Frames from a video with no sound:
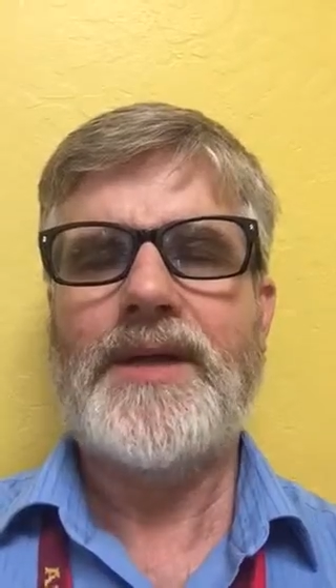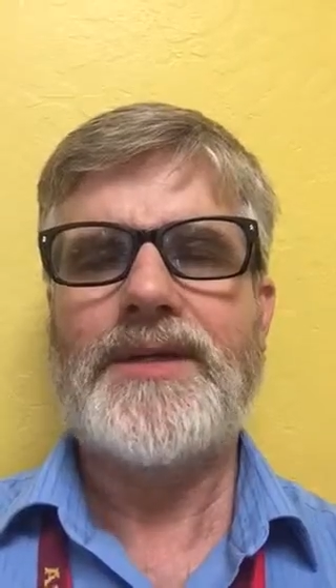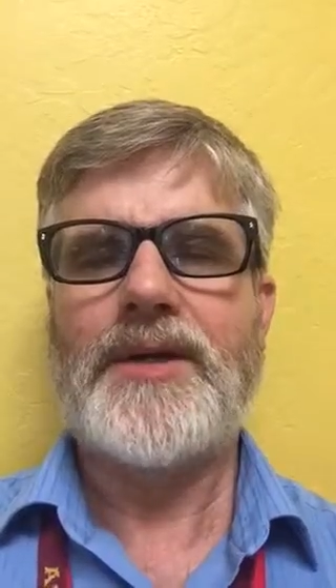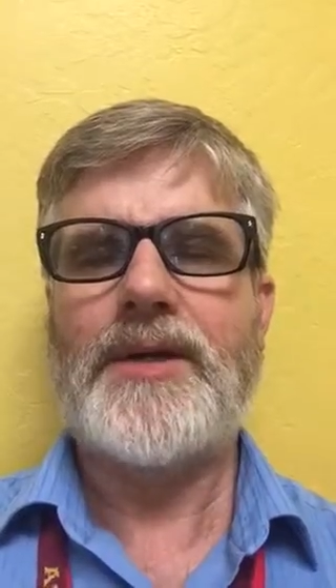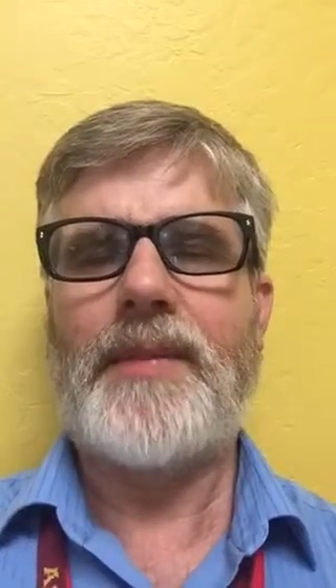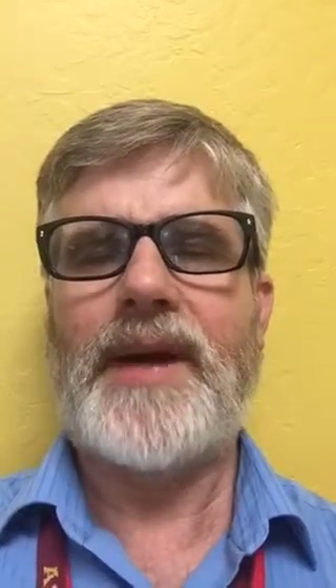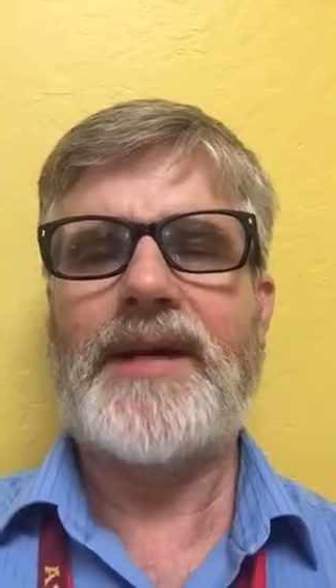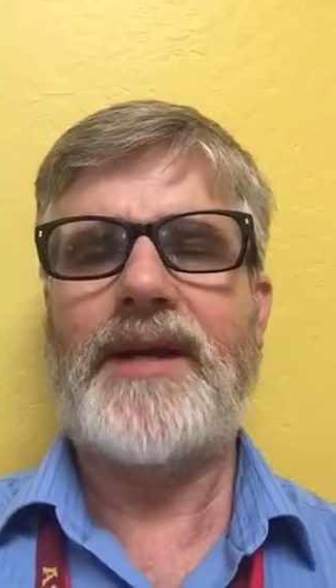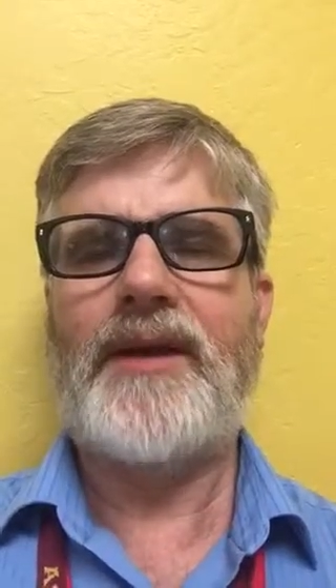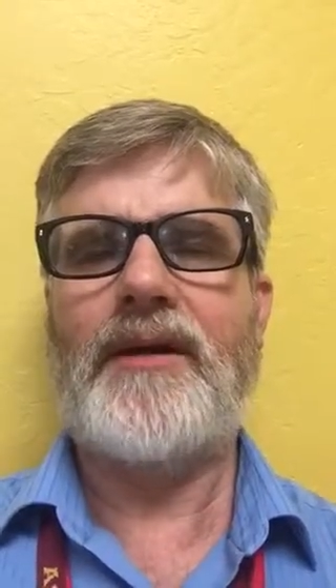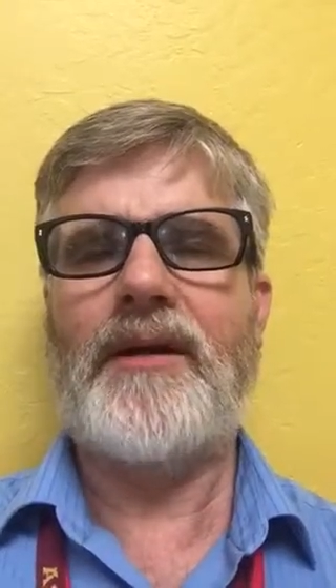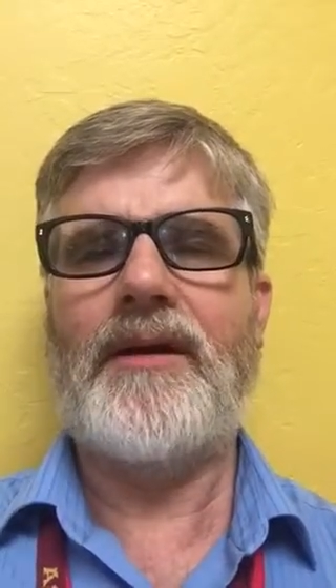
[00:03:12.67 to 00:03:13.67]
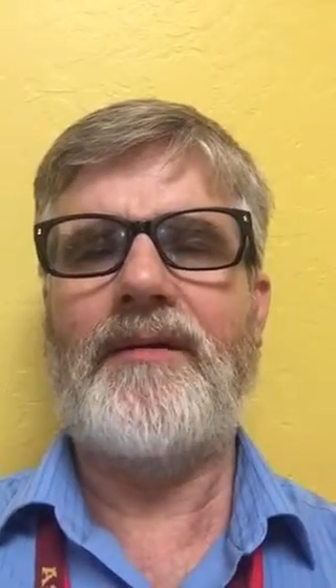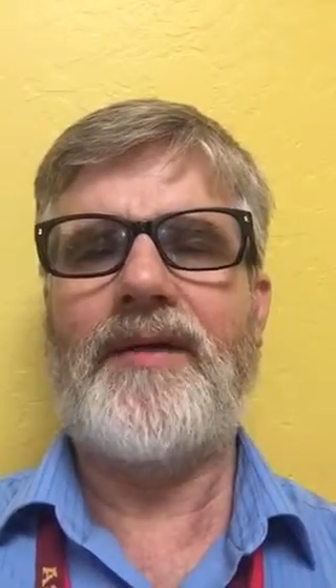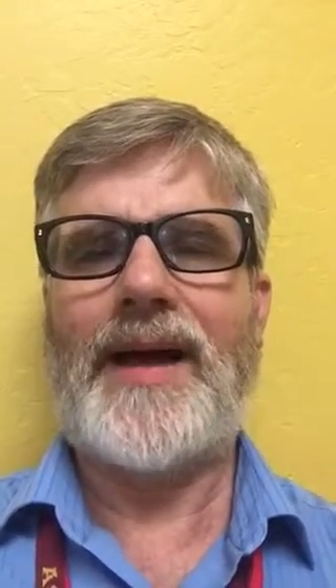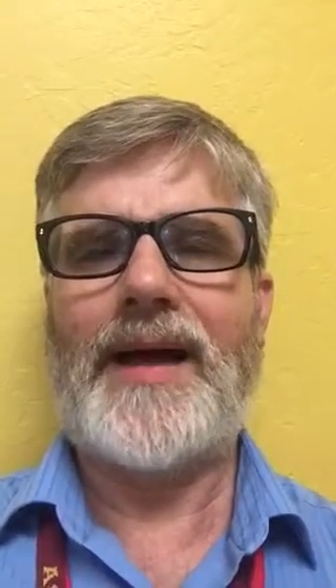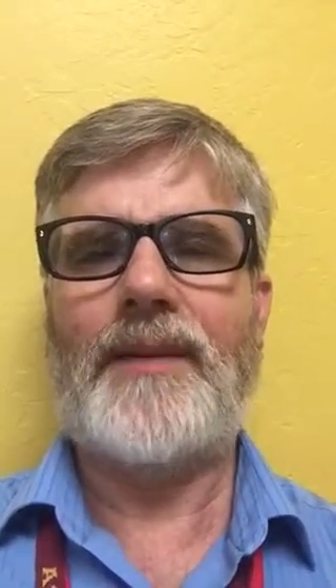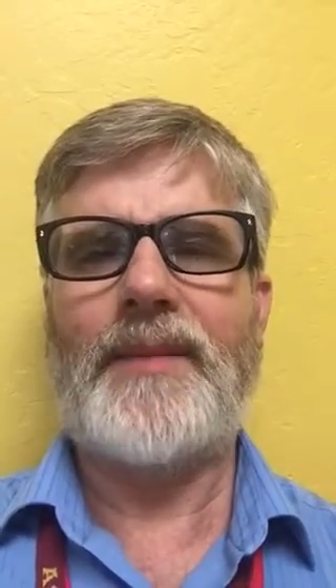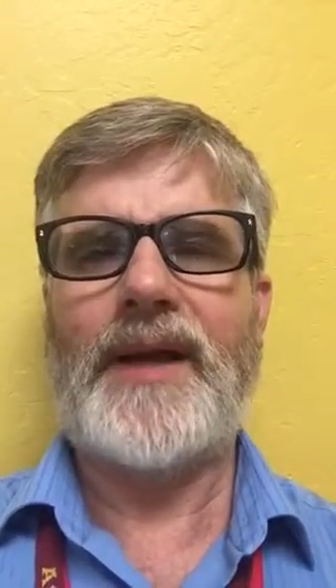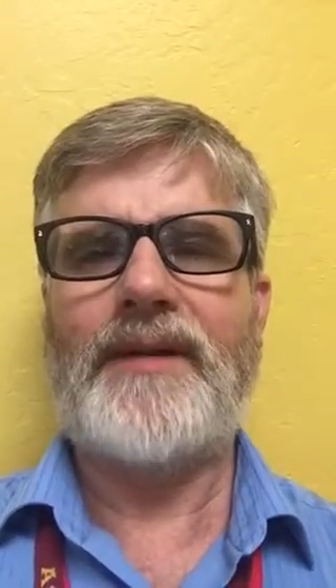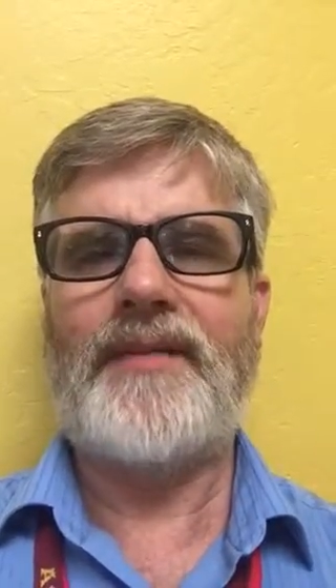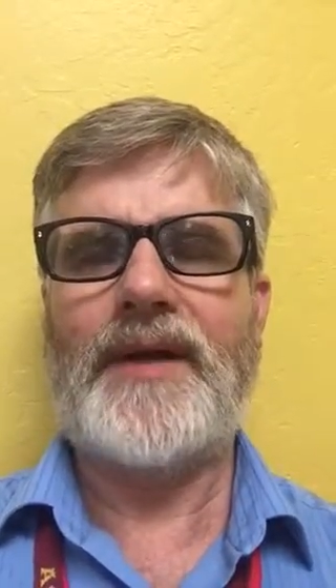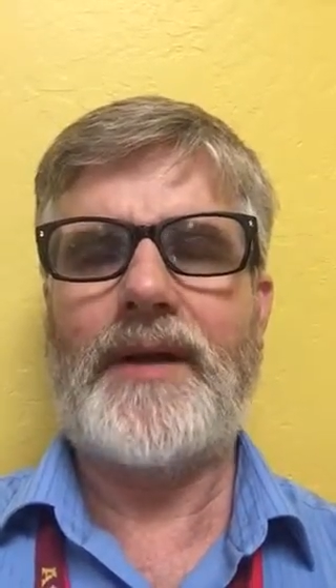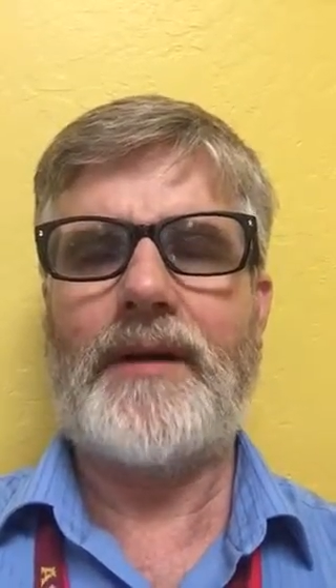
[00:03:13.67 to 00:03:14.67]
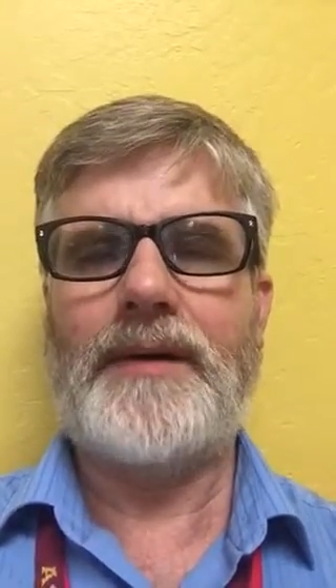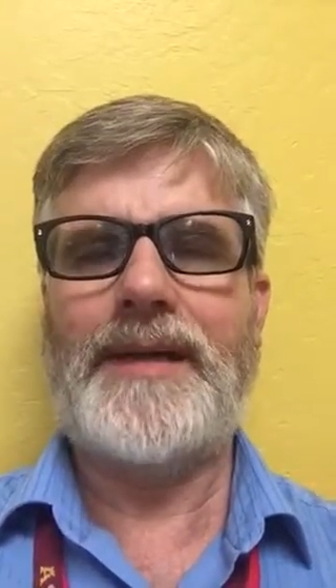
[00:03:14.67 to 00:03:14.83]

So you might hear of item line veto.